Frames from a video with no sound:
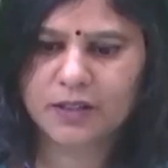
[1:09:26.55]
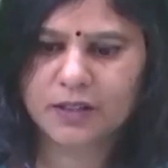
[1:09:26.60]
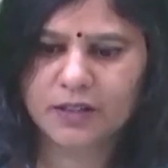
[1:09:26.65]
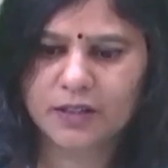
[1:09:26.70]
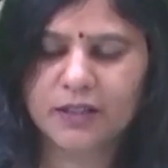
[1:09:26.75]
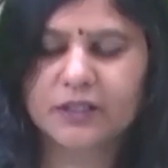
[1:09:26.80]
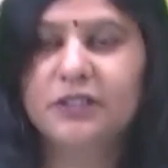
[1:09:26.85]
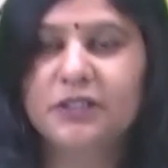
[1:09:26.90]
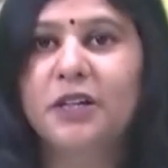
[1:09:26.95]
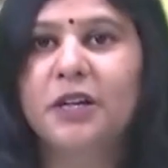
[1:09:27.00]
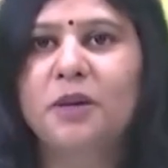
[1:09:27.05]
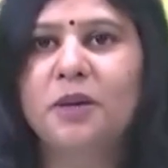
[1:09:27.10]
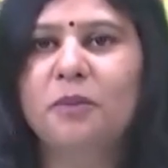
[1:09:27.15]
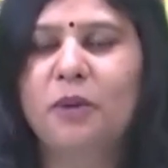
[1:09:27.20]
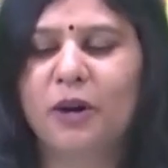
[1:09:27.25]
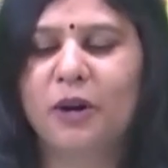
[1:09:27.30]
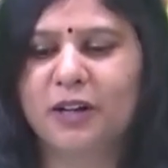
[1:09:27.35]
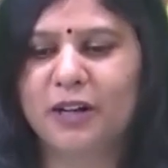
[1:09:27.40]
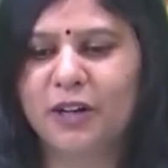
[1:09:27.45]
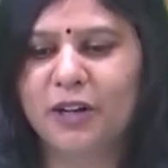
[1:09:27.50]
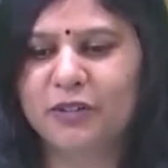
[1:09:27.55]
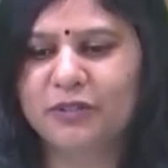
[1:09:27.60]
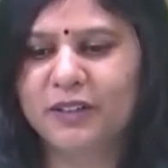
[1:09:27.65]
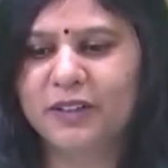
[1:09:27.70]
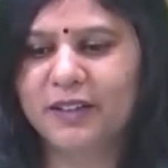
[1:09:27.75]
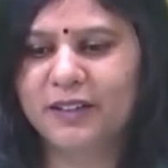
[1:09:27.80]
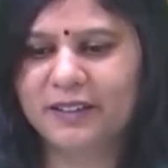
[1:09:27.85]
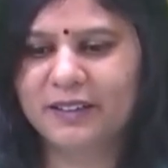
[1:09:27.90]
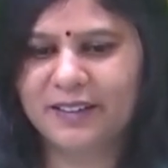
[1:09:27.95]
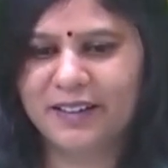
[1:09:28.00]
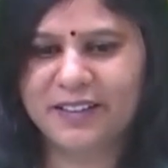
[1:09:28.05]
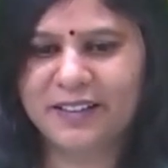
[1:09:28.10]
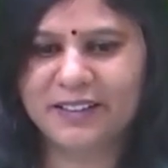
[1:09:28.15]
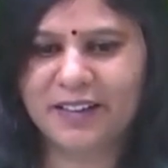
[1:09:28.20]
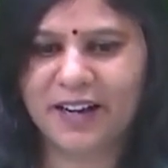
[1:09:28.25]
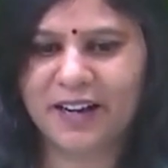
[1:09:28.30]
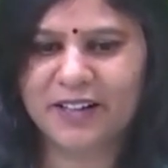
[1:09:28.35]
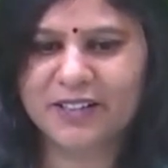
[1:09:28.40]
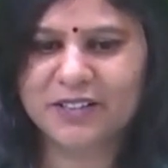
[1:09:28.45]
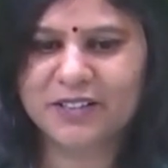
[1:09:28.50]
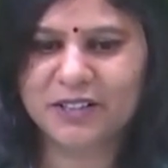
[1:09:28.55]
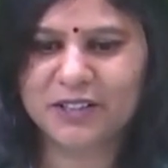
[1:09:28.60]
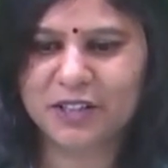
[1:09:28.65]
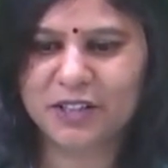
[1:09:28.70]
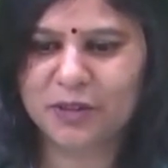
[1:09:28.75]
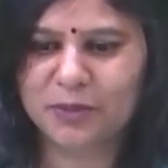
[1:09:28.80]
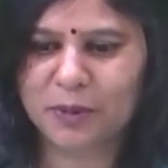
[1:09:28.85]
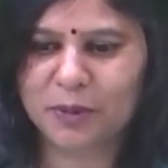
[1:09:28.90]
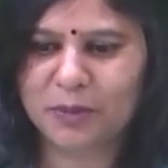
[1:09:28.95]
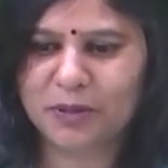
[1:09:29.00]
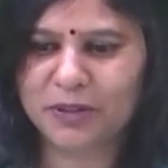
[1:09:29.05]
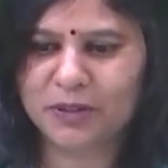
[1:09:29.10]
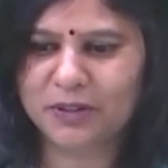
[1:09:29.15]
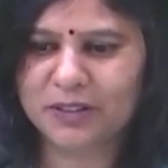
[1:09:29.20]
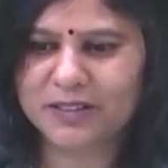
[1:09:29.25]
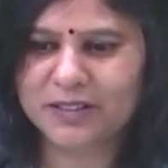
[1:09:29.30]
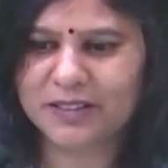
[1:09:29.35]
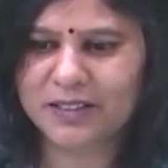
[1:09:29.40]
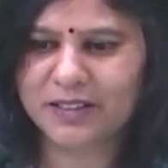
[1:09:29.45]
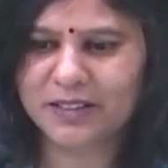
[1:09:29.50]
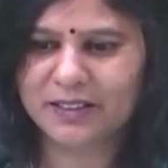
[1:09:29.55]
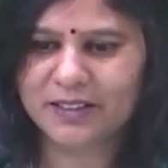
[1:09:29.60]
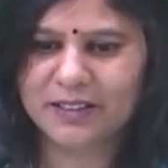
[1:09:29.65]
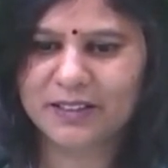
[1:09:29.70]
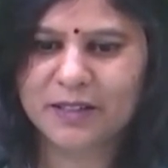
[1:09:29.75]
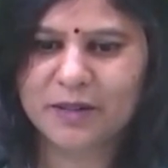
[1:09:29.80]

3D model of the entire city, maybe you can say,